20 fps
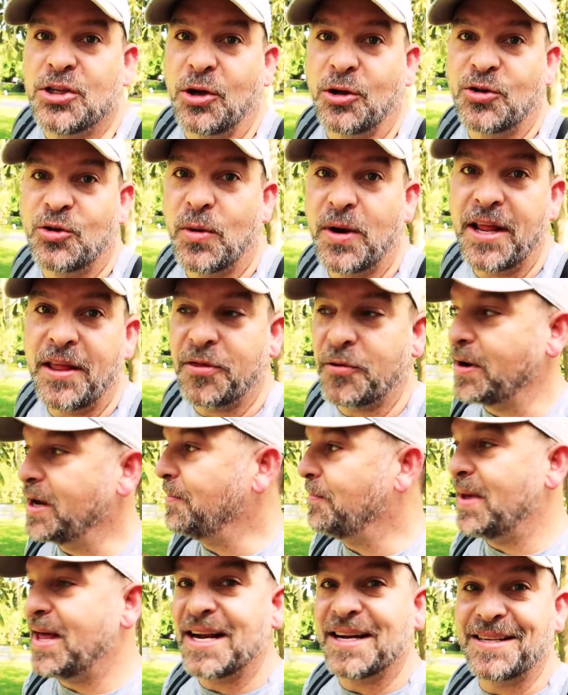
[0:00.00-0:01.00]
So
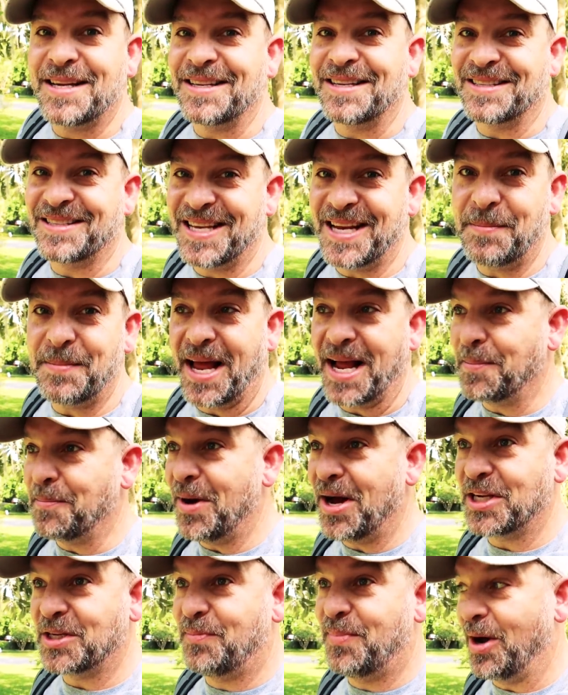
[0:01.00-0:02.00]
23 minutes doesn't seem like
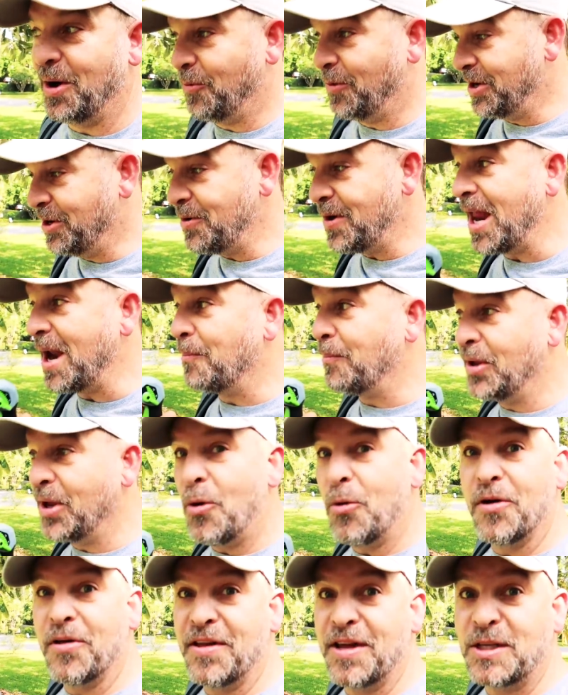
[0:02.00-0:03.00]
much, but when you got a
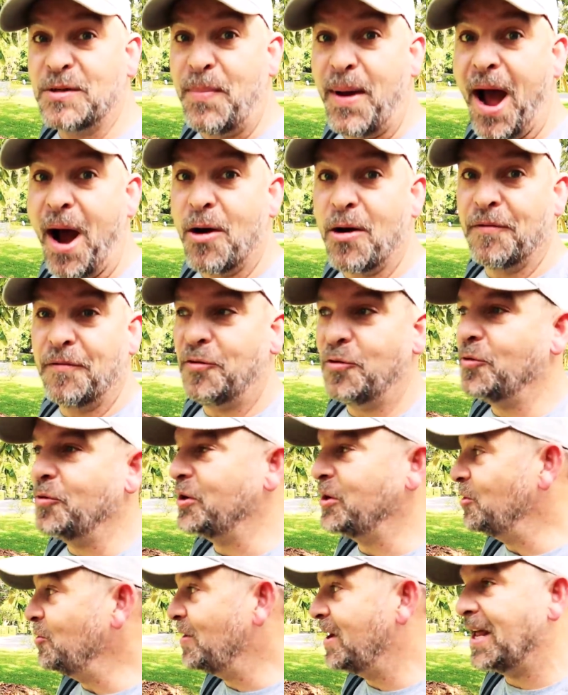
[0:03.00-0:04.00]
blower this
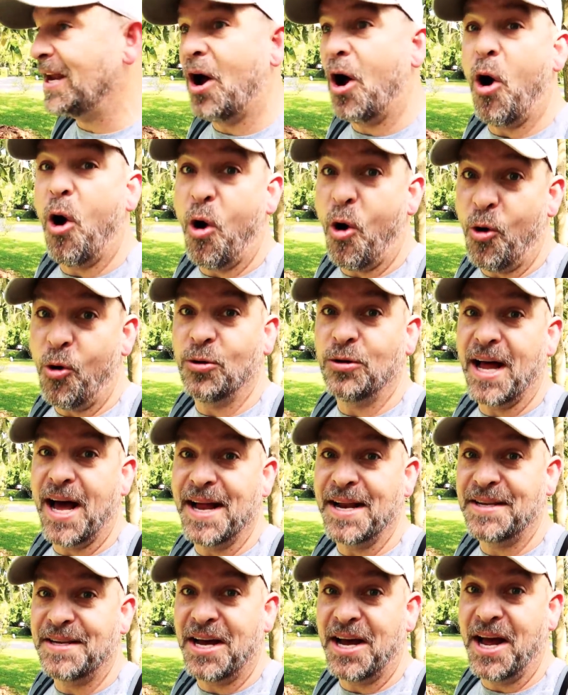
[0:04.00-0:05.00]
powerful, you get a whole
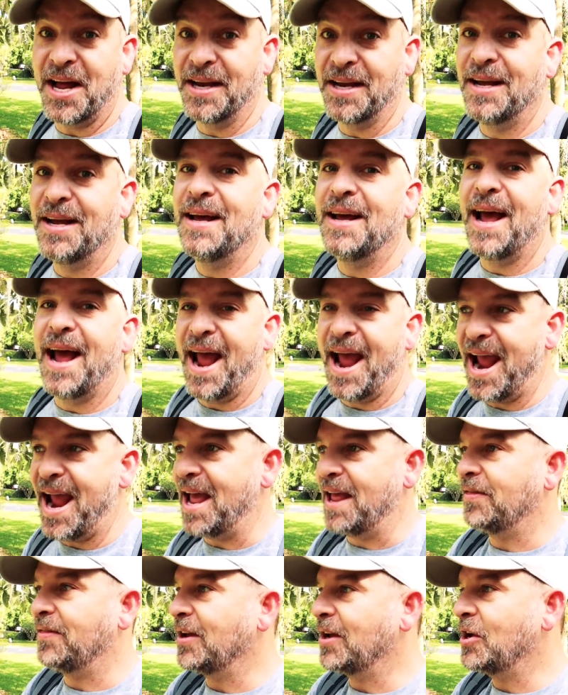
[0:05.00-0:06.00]
lot done.
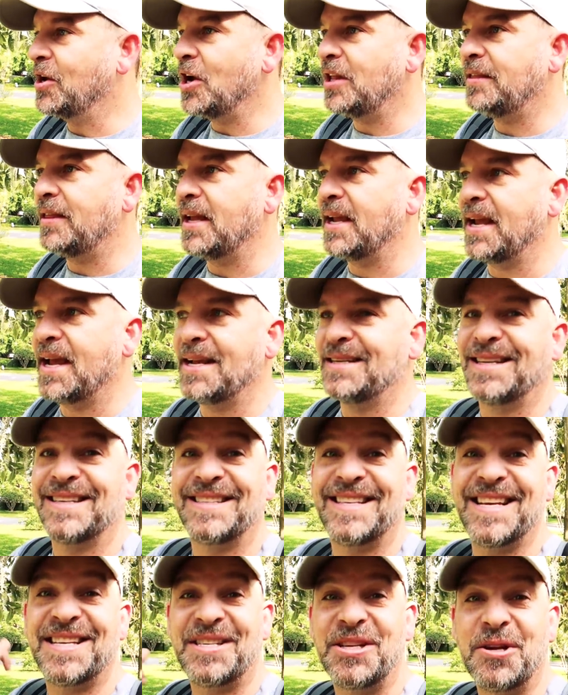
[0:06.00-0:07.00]
And the good thing is,
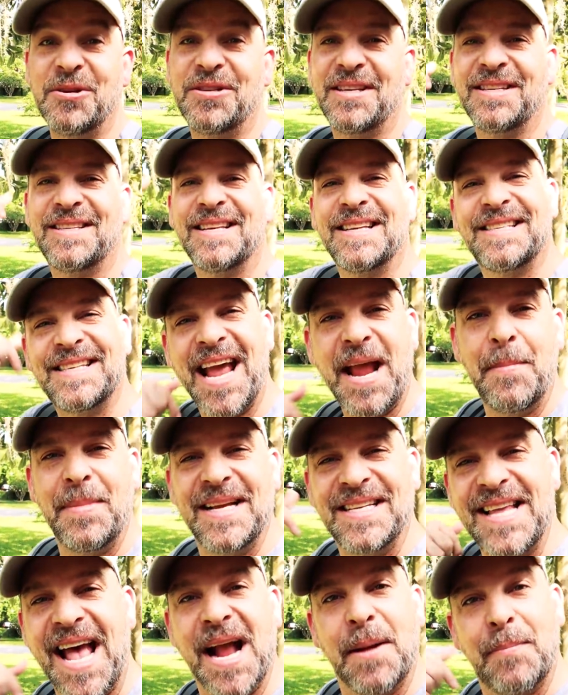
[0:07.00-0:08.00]
is this uses the same
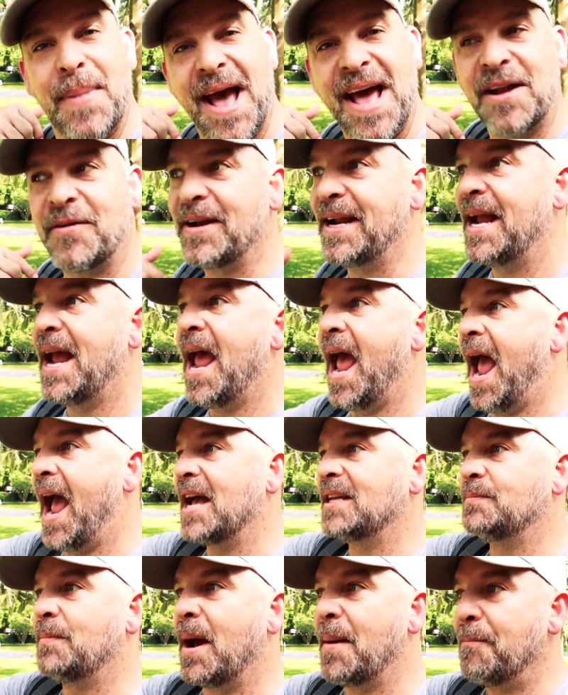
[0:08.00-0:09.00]
exact battery
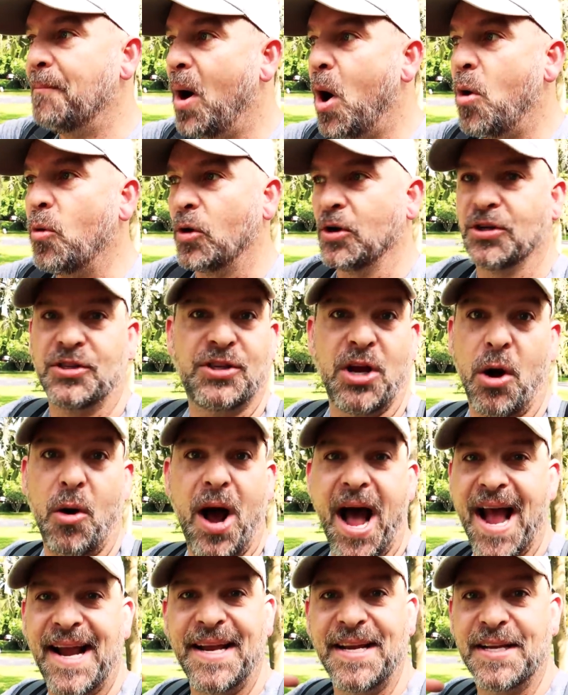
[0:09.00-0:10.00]
as my mower.
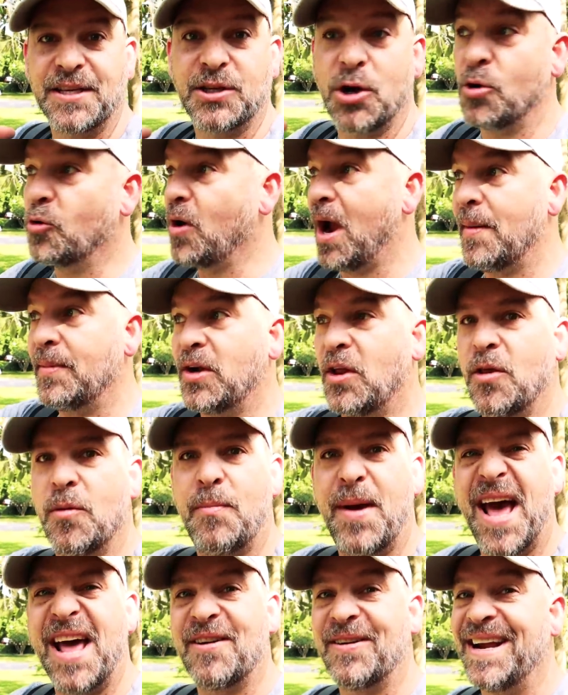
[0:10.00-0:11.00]
So I can just go grab another
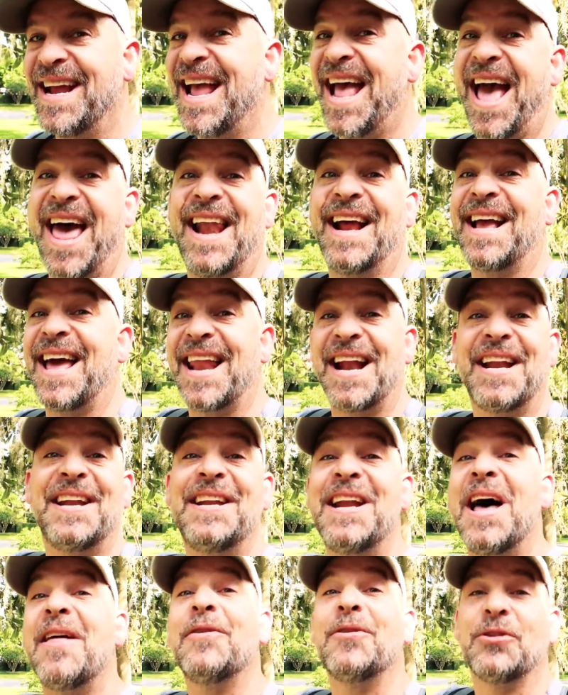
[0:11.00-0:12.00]
battery and I got
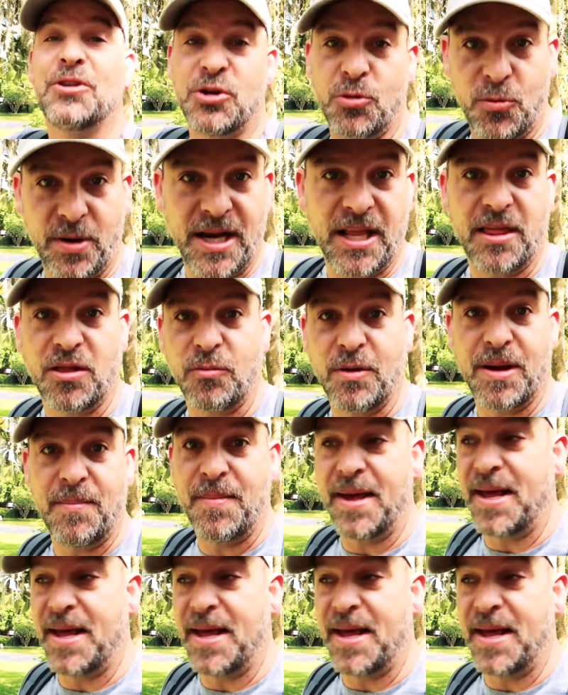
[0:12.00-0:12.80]
another 23